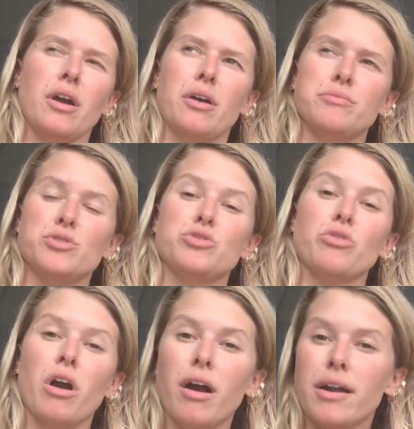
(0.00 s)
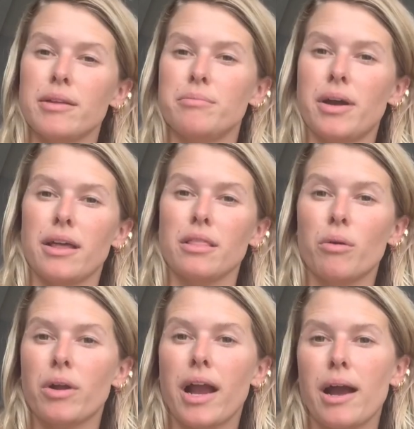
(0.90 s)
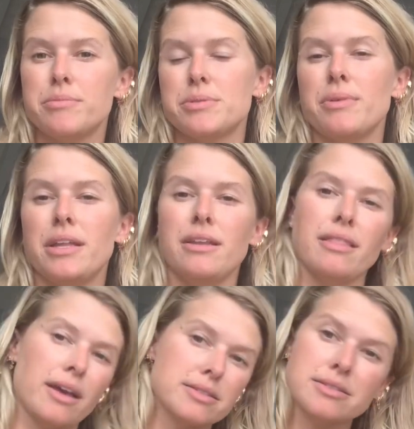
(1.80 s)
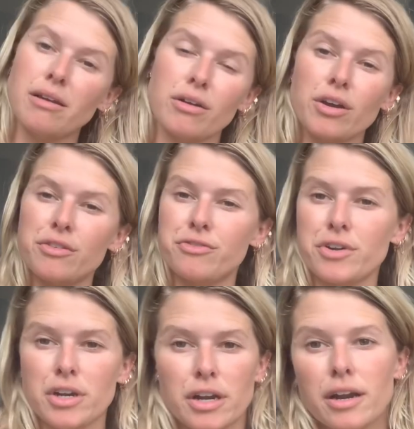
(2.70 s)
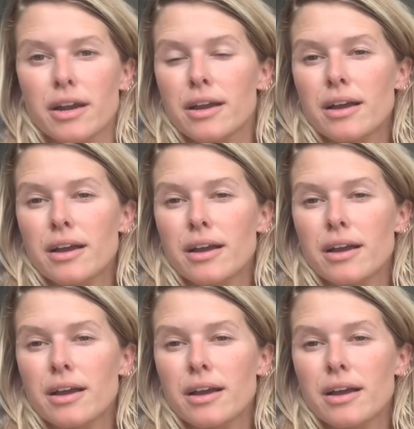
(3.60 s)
strong in my lower abdomen, and that's not good for